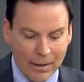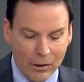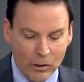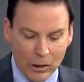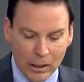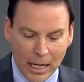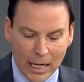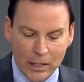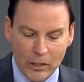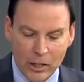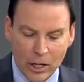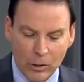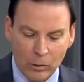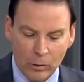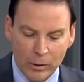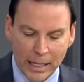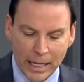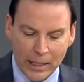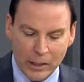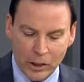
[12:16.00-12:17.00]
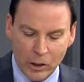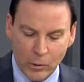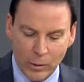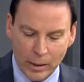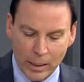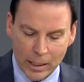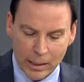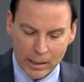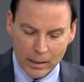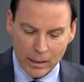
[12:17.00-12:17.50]
And there's a lot of general dentists
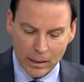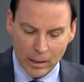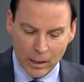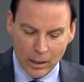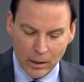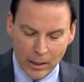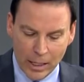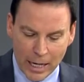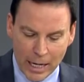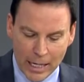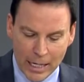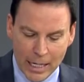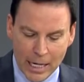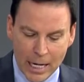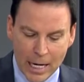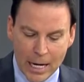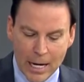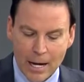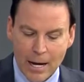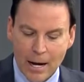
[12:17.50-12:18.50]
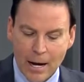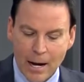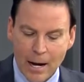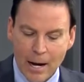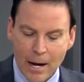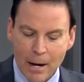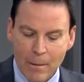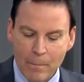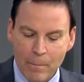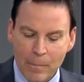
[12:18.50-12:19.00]
doing this, okay?
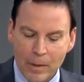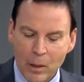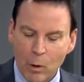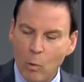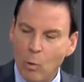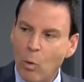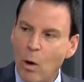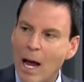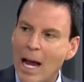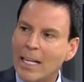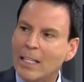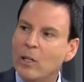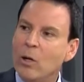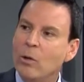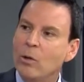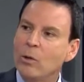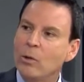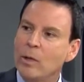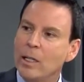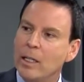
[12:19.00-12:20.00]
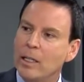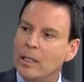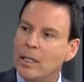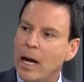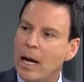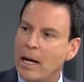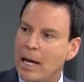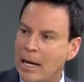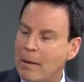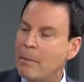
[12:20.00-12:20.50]
Why go to
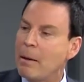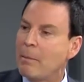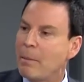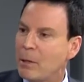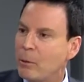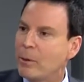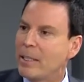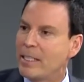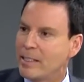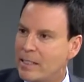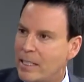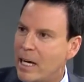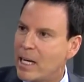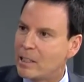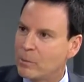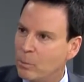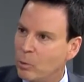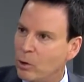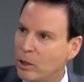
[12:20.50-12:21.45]
and by the way, does it cost